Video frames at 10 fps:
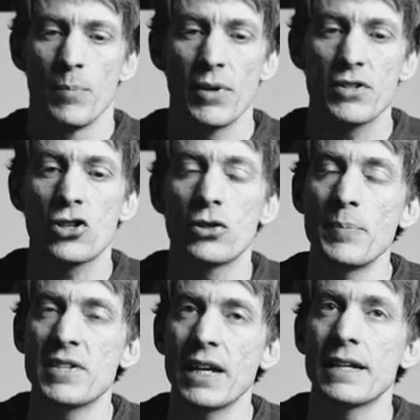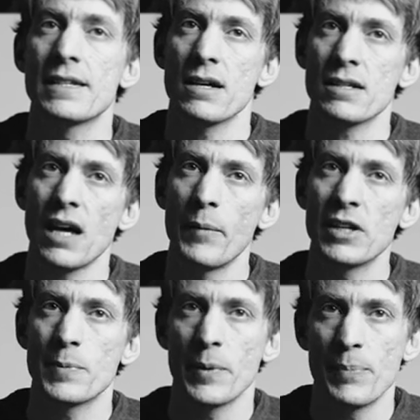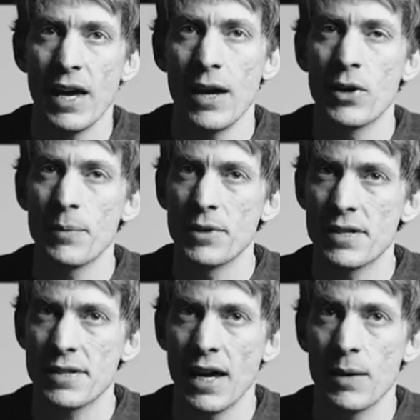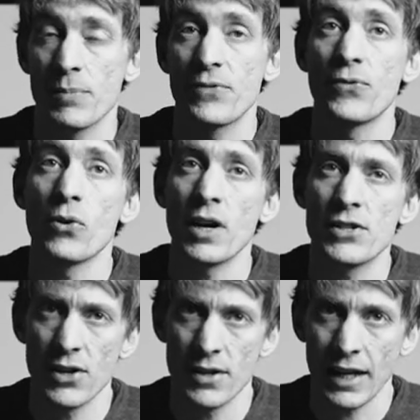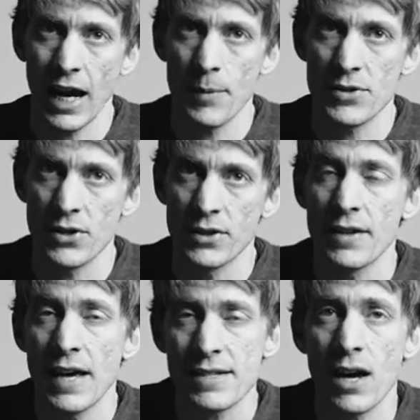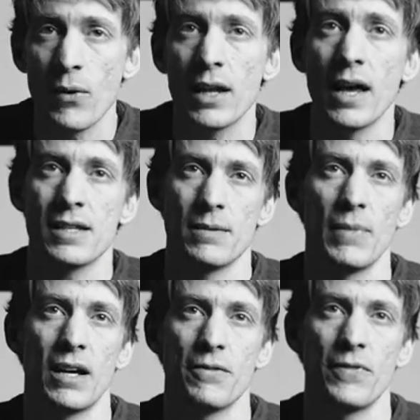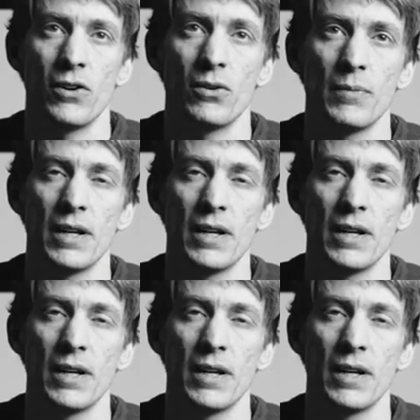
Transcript: but scripting it does help me to prepare what I'm going to say before I turn the cameras on, and that's how I like to make a film.